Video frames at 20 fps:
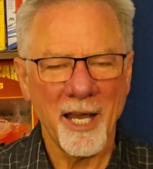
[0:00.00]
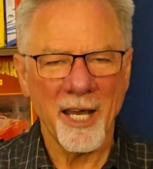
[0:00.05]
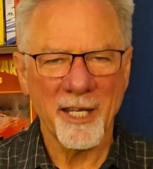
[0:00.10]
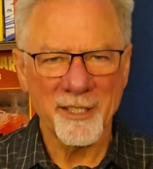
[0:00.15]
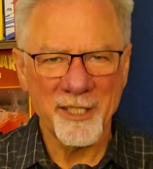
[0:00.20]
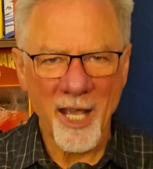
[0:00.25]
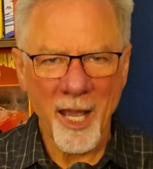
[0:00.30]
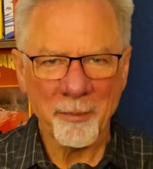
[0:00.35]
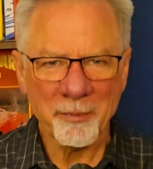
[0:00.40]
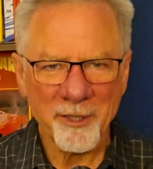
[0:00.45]

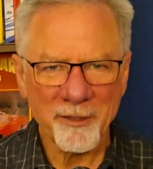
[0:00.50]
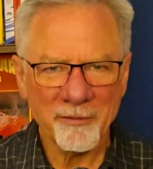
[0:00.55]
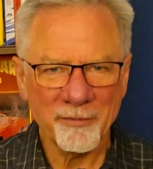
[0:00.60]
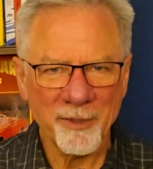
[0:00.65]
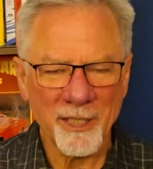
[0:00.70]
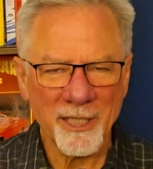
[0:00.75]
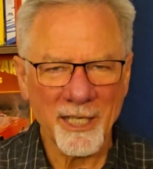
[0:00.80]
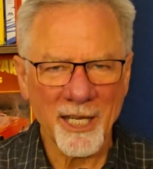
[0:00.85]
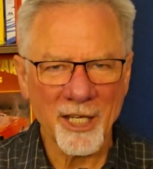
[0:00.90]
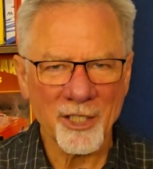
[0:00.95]
Adaptive
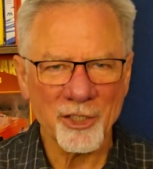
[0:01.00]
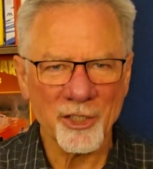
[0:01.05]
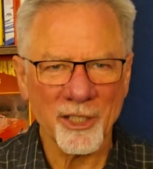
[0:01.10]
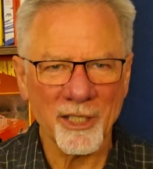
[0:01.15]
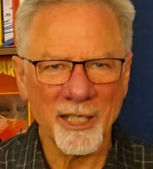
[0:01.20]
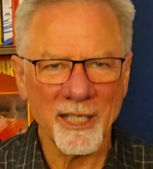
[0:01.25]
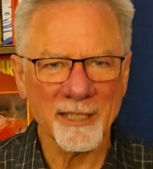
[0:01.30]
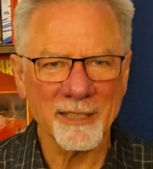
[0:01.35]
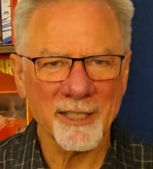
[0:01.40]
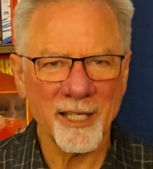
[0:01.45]

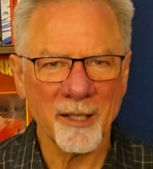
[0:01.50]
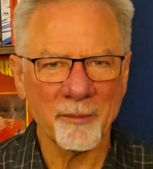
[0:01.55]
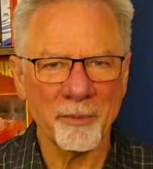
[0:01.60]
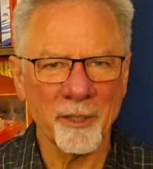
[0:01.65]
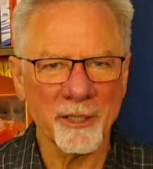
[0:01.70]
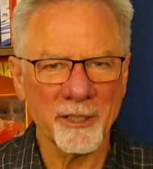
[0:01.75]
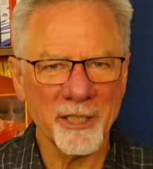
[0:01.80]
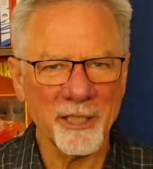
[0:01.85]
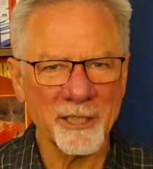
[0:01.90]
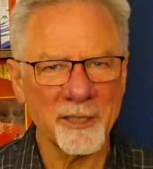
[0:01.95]
mediation is like
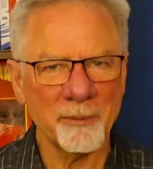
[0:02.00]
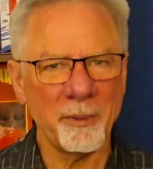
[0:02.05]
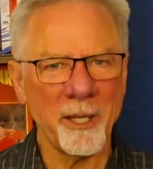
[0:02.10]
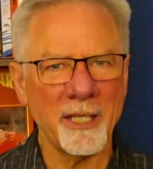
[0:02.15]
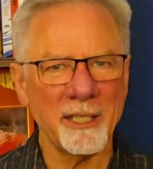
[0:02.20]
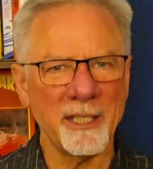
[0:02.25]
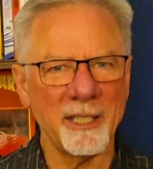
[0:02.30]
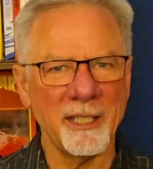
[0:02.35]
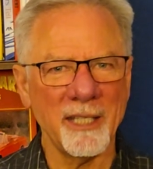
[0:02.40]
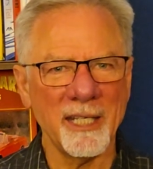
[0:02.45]

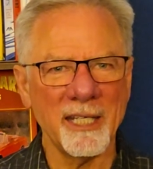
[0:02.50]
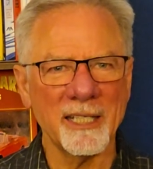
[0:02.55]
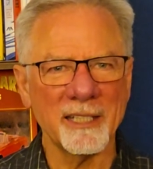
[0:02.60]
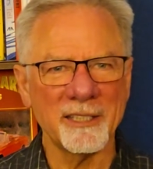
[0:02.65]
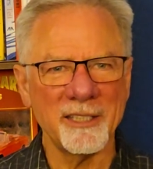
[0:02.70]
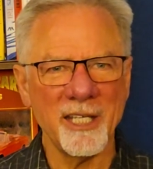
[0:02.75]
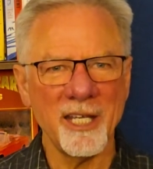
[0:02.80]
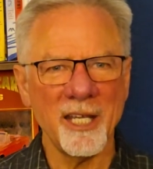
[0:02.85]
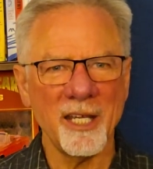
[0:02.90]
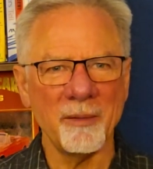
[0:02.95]
participating in a
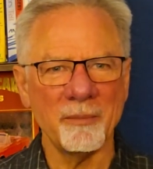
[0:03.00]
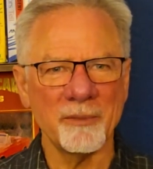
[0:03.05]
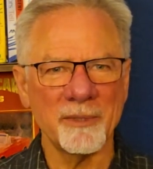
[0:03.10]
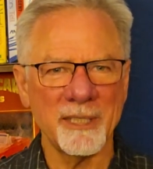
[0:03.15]
team